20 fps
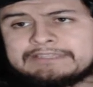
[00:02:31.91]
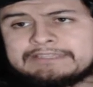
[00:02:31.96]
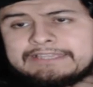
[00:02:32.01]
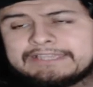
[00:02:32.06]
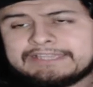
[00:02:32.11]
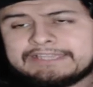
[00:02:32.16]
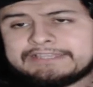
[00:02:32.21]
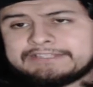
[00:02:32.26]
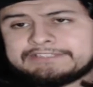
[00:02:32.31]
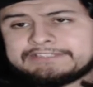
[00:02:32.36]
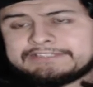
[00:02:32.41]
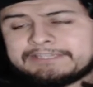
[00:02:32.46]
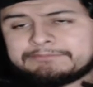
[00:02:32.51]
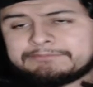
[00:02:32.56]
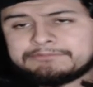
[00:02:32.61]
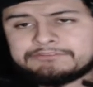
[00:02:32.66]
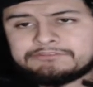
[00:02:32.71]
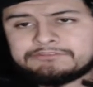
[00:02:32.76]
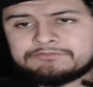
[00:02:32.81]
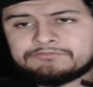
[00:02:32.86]
is able
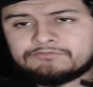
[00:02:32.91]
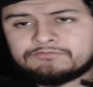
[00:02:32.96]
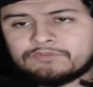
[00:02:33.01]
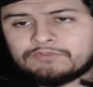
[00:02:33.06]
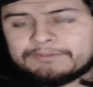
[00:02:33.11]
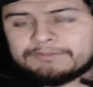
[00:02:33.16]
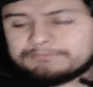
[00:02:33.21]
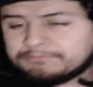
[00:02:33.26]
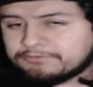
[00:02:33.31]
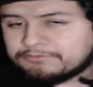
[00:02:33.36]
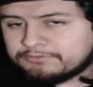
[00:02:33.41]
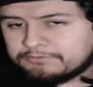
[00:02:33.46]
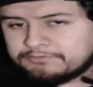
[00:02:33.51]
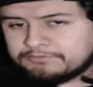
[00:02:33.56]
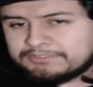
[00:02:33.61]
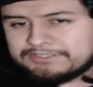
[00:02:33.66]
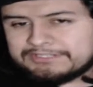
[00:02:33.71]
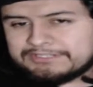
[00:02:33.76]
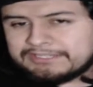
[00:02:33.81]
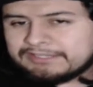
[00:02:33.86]
to rip through
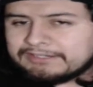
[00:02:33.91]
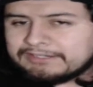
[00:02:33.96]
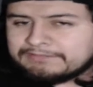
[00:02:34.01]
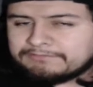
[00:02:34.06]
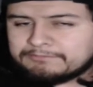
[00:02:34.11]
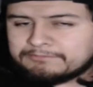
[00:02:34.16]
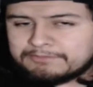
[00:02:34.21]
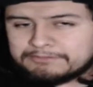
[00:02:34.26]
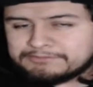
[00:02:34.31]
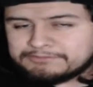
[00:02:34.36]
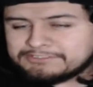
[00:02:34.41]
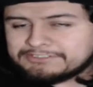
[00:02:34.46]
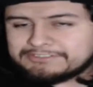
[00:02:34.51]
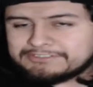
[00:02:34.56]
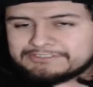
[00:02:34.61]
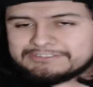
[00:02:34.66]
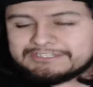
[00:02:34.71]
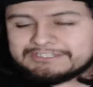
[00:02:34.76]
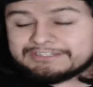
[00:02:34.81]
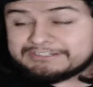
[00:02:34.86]
the negative
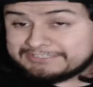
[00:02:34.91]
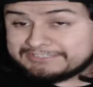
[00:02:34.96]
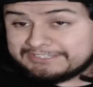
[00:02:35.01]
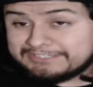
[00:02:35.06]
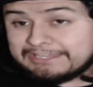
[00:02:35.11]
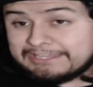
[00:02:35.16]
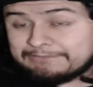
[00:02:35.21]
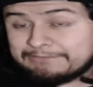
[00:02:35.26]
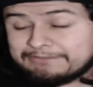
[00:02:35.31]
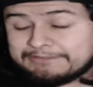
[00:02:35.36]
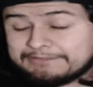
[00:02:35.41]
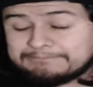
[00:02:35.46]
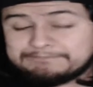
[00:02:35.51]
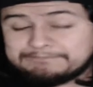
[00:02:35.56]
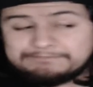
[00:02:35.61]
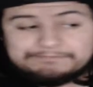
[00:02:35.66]
emotions, I'm gonna say that way.